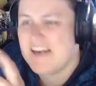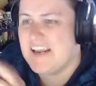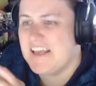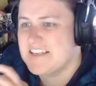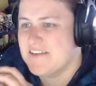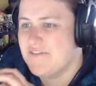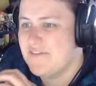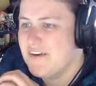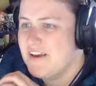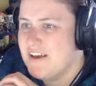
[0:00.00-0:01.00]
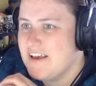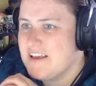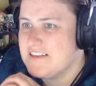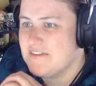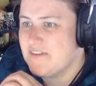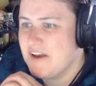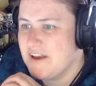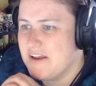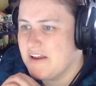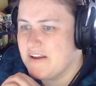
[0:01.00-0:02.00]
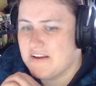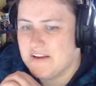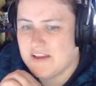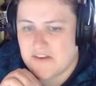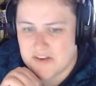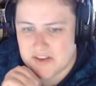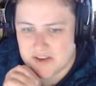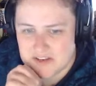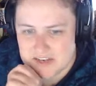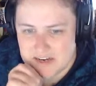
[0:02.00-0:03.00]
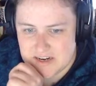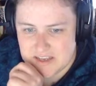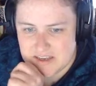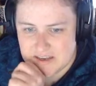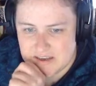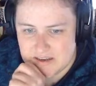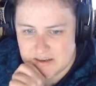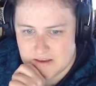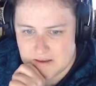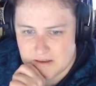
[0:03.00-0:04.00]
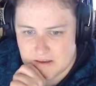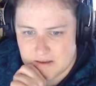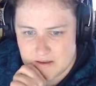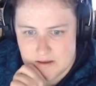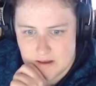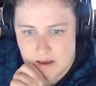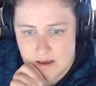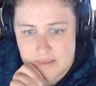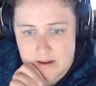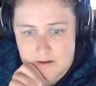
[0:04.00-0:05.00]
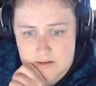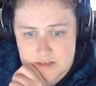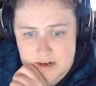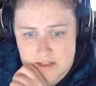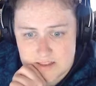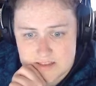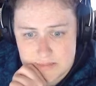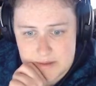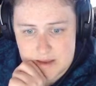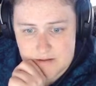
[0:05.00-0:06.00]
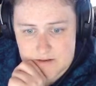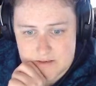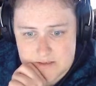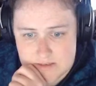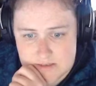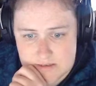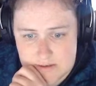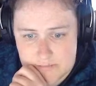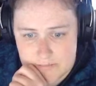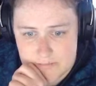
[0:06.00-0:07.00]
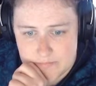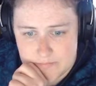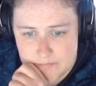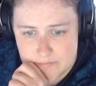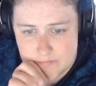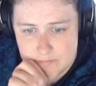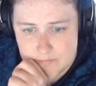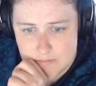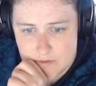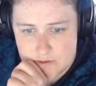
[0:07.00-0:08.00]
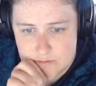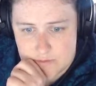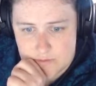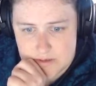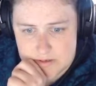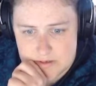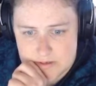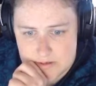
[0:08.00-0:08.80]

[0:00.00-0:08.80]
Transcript: as if I have any kind of technique here. Okay, that looks kind of like the same color as those buildings.